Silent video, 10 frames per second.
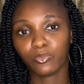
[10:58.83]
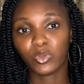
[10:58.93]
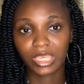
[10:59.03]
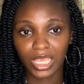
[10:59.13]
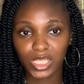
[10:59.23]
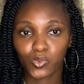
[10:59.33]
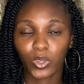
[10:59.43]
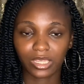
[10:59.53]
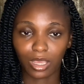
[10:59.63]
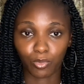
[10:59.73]
we get where
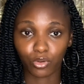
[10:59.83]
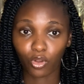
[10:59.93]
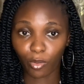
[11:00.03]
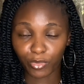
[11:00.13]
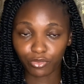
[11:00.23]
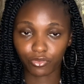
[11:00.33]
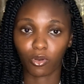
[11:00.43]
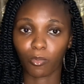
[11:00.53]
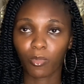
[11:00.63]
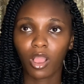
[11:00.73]
they're both coming
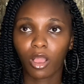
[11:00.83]
from,